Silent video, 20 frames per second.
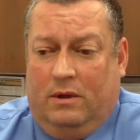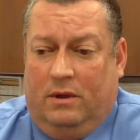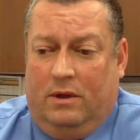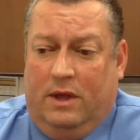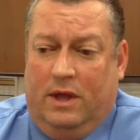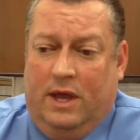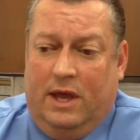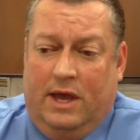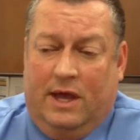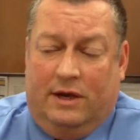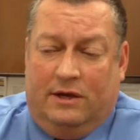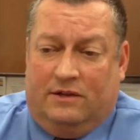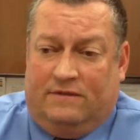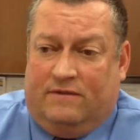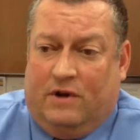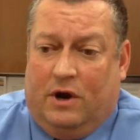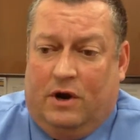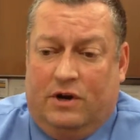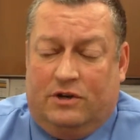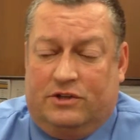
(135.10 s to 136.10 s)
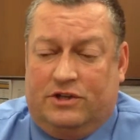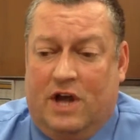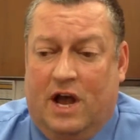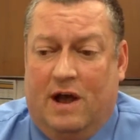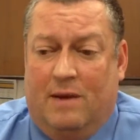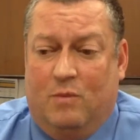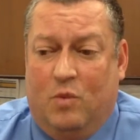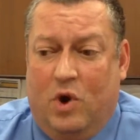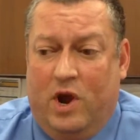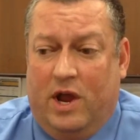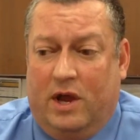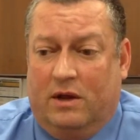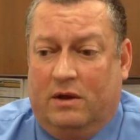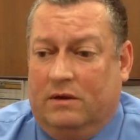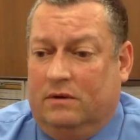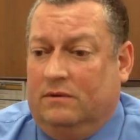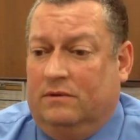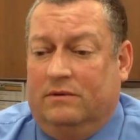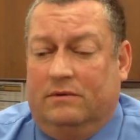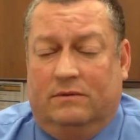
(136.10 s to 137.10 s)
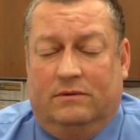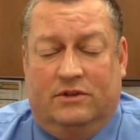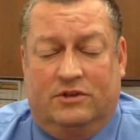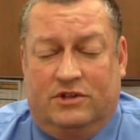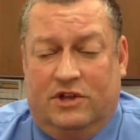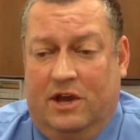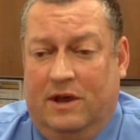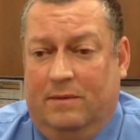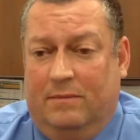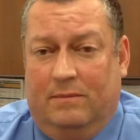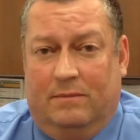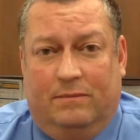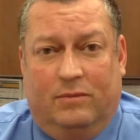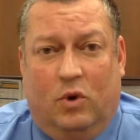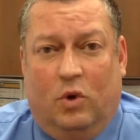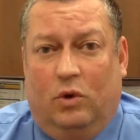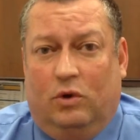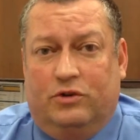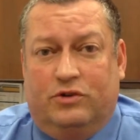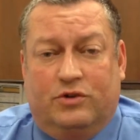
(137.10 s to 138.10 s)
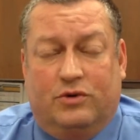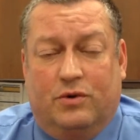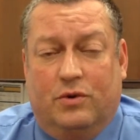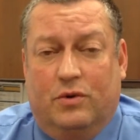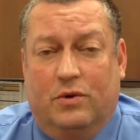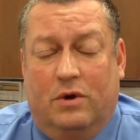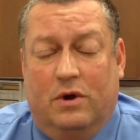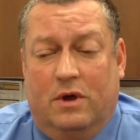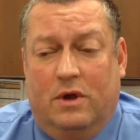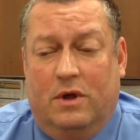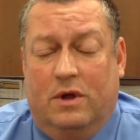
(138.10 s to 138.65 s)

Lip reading: And as far as Tom Wick, the same holds true.